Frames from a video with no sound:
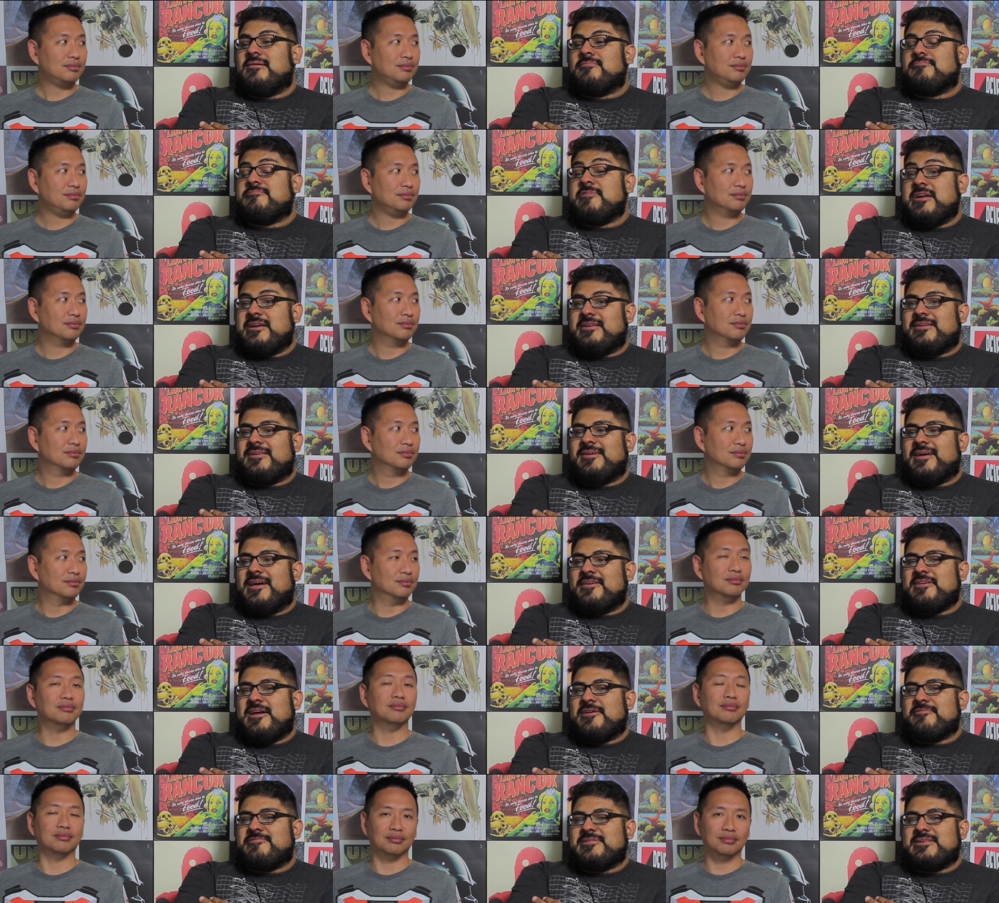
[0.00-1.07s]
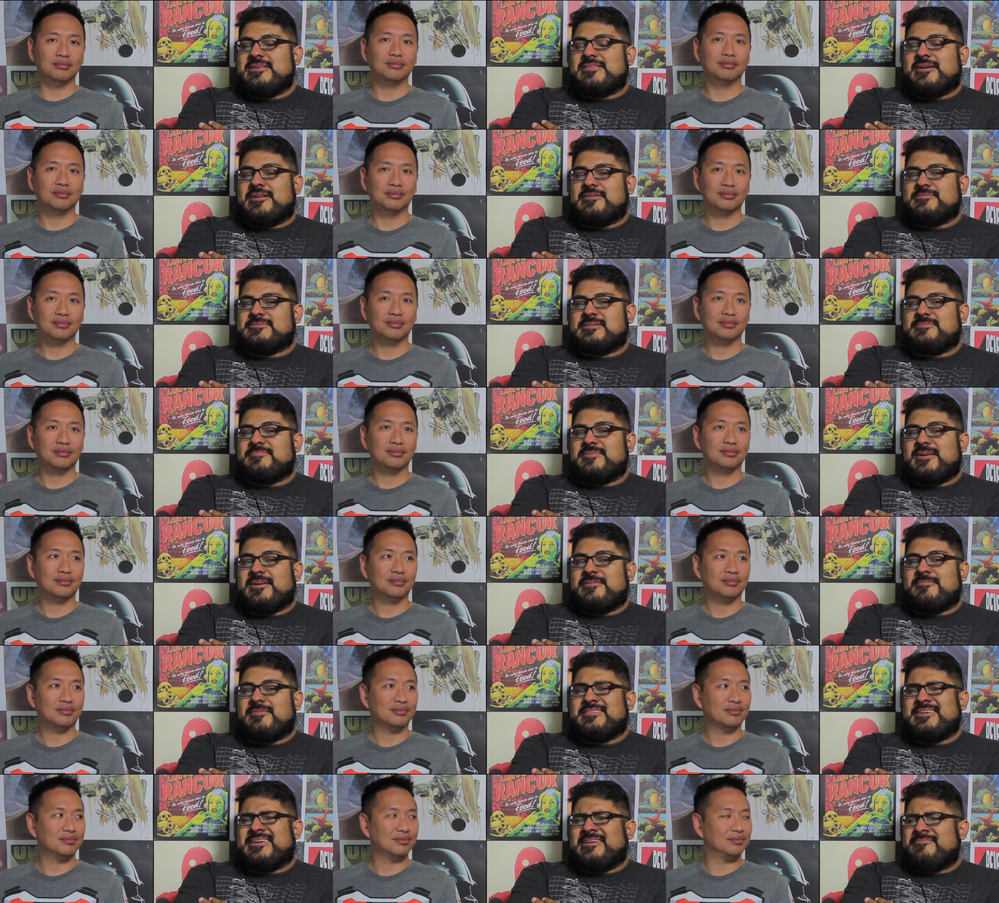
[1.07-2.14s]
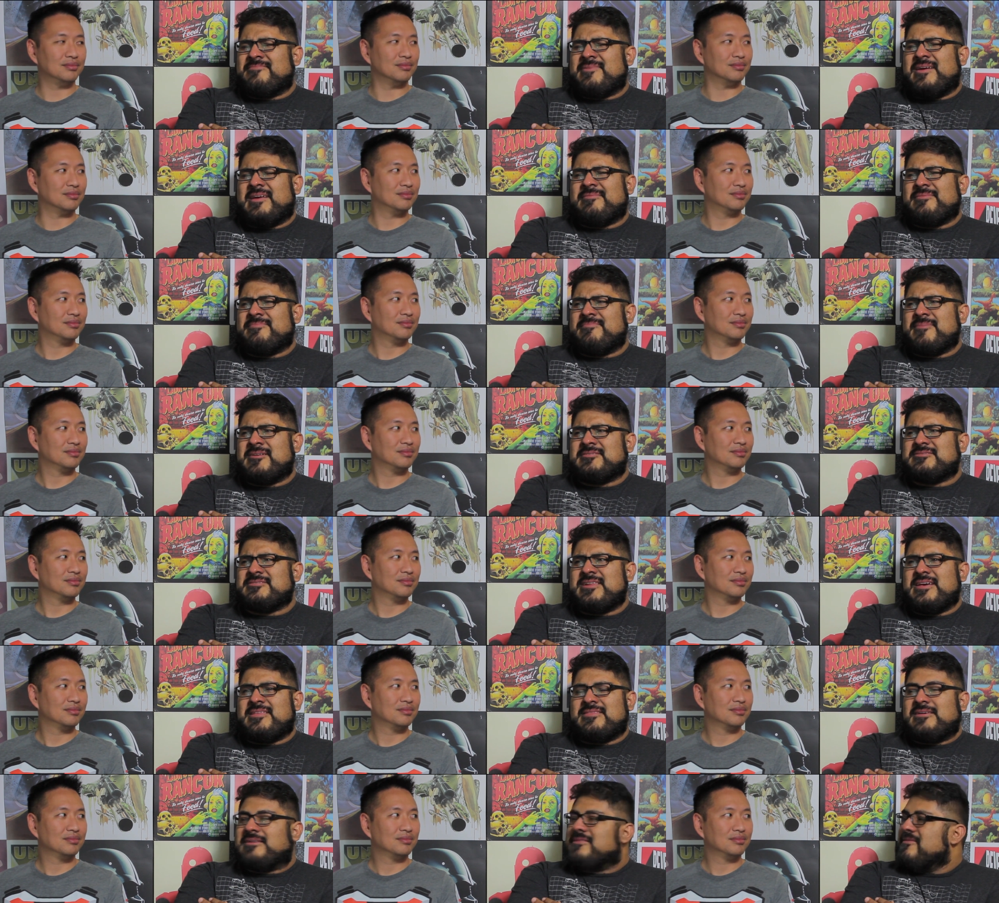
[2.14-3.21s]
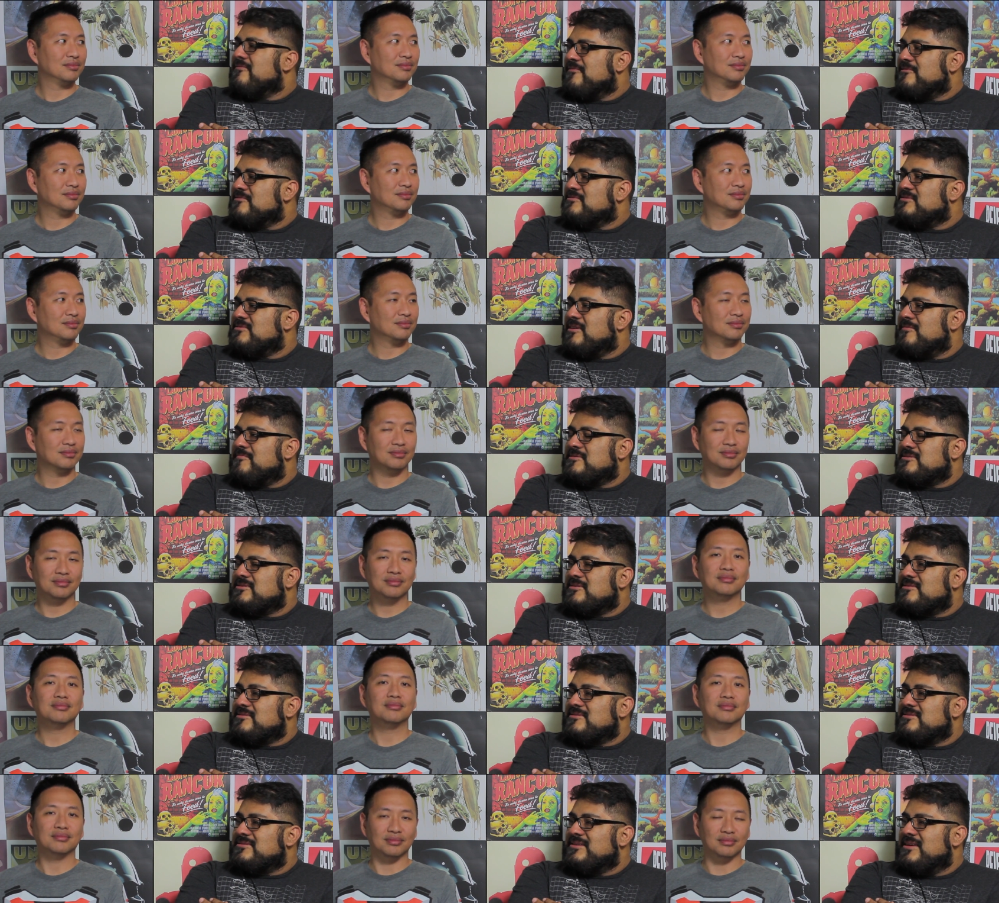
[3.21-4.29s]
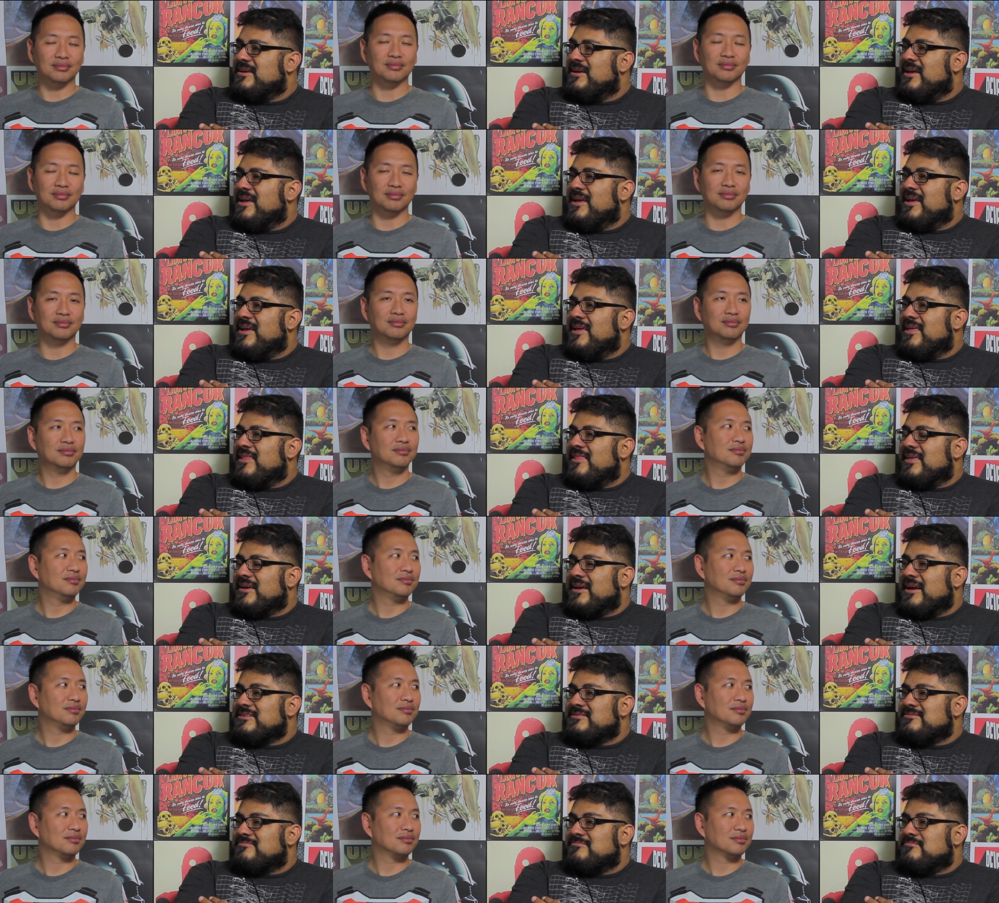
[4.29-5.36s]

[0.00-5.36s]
Speaker 1: Reed. I, mm-hmm. I, really thought it was gonna be him. I think I mm-hmm. mentioned that in like the first two episodes. Mm-hmm. Like I,